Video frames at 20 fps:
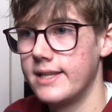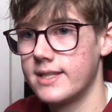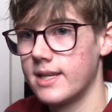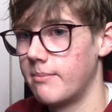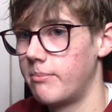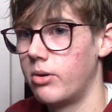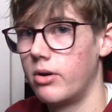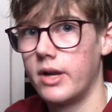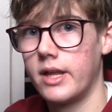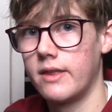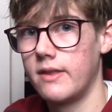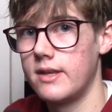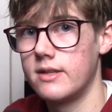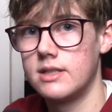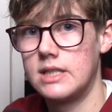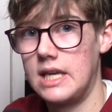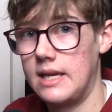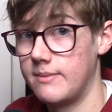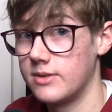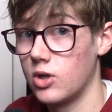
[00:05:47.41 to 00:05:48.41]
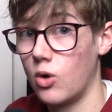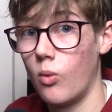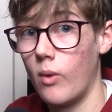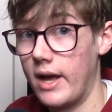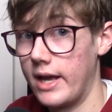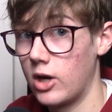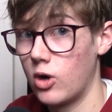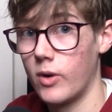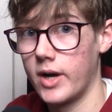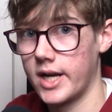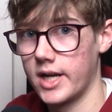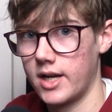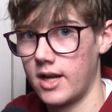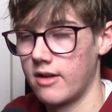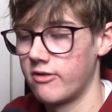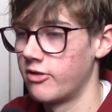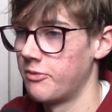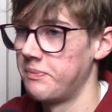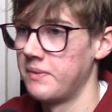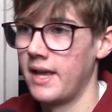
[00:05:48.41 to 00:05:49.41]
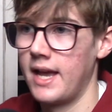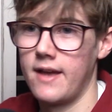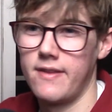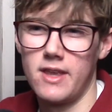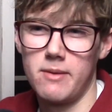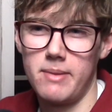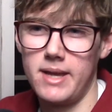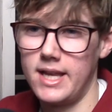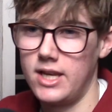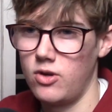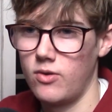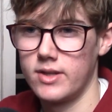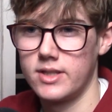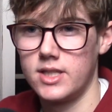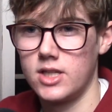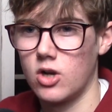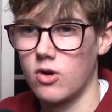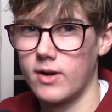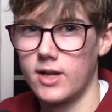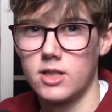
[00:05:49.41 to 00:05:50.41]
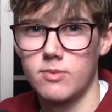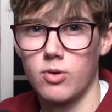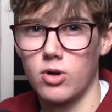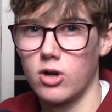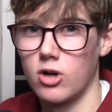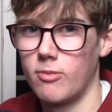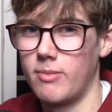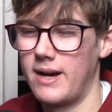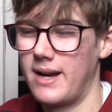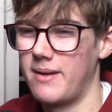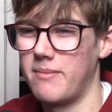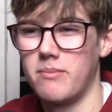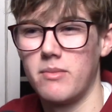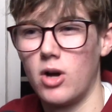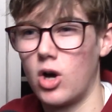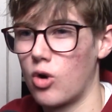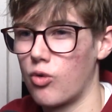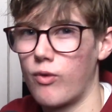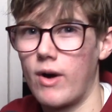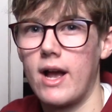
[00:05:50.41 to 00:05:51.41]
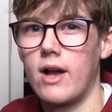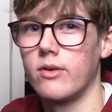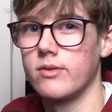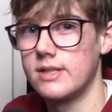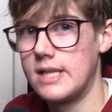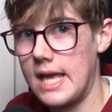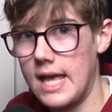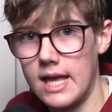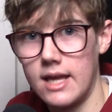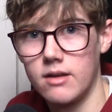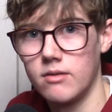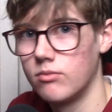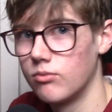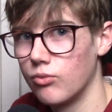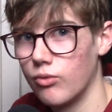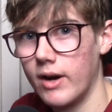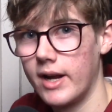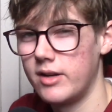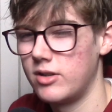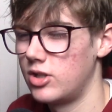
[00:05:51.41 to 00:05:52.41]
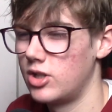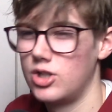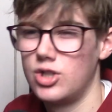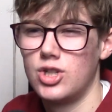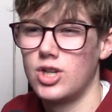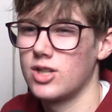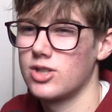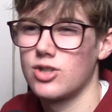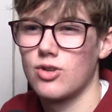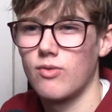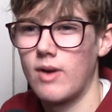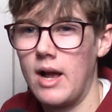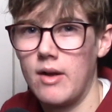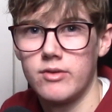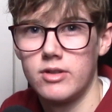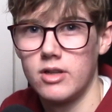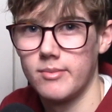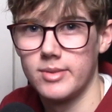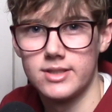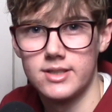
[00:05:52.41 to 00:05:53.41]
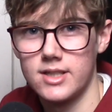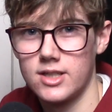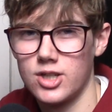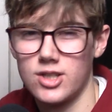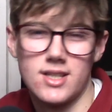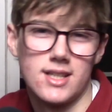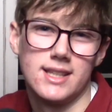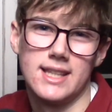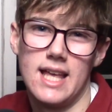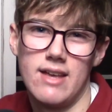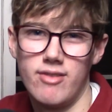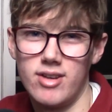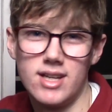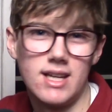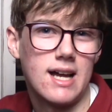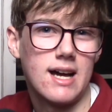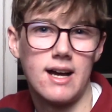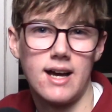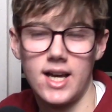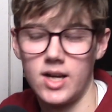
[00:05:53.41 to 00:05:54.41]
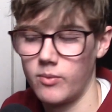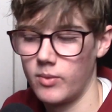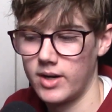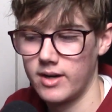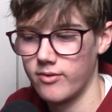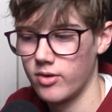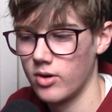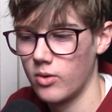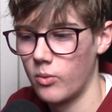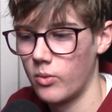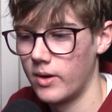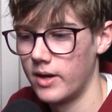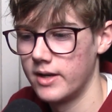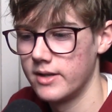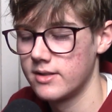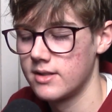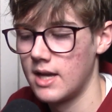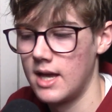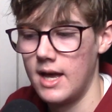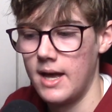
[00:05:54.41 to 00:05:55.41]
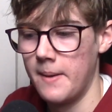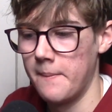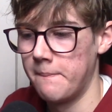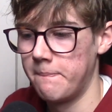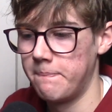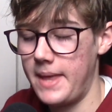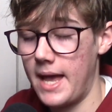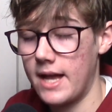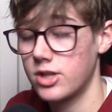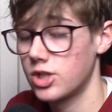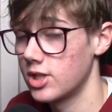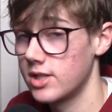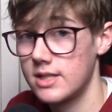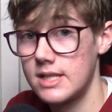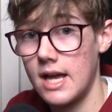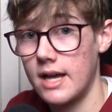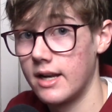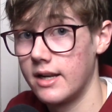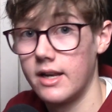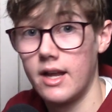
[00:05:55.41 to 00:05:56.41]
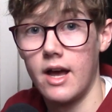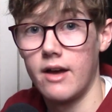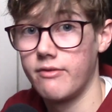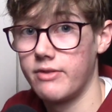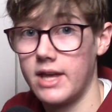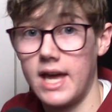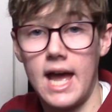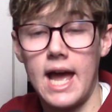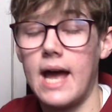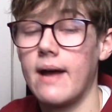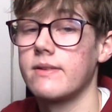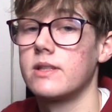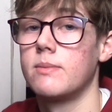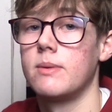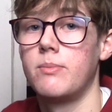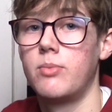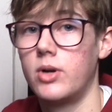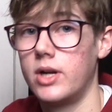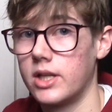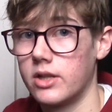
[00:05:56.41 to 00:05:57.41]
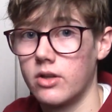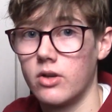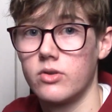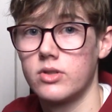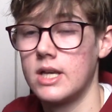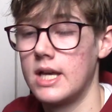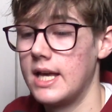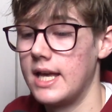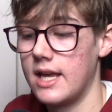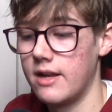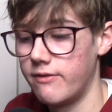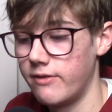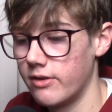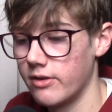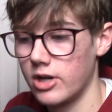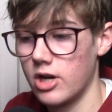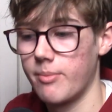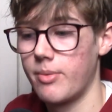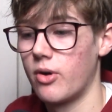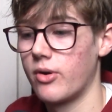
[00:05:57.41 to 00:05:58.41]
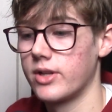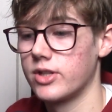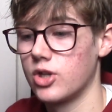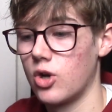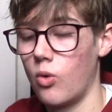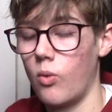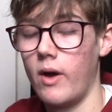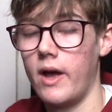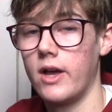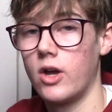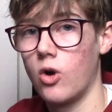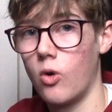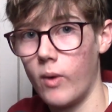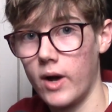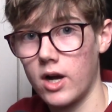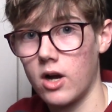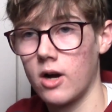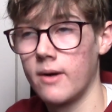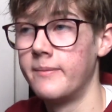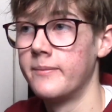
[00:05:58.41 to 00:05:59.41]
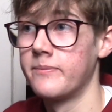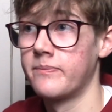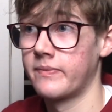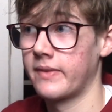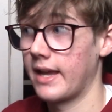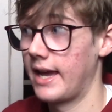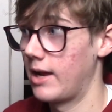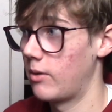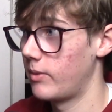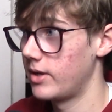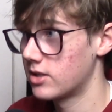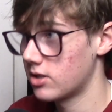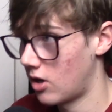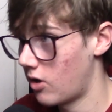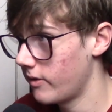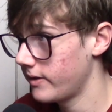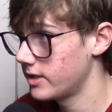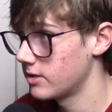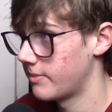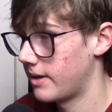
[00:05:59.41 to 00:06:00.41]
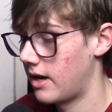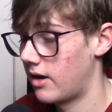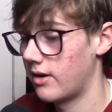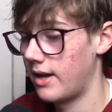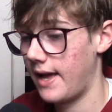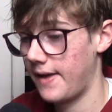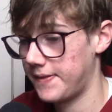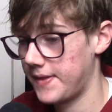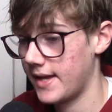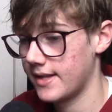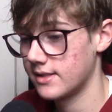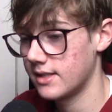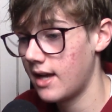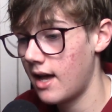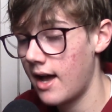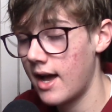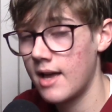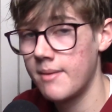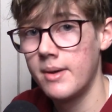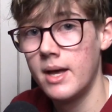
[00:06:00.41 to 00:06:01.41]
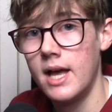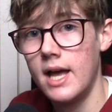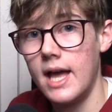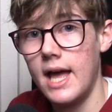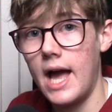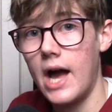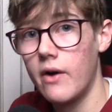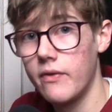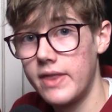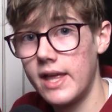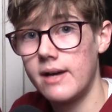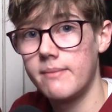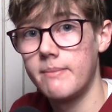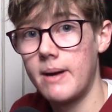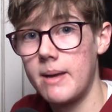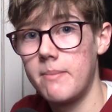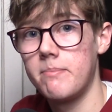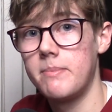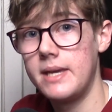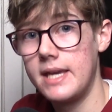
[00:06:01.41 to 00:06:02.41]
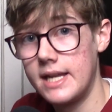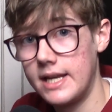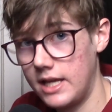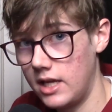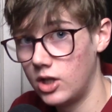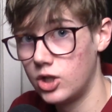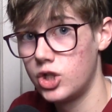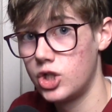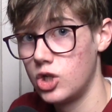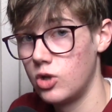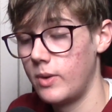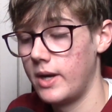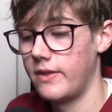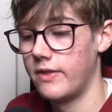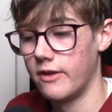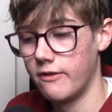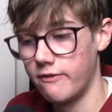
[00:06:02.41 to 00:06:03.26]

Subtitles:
isn't putting these teams away quick enough. And they beat UNC Greensboro by around 10, right? Just around double digits, 11, 9, whatever it was. That's just not enough. They have to be putting those inferior opponents away quicker. And we talked about at that time how that might be an issue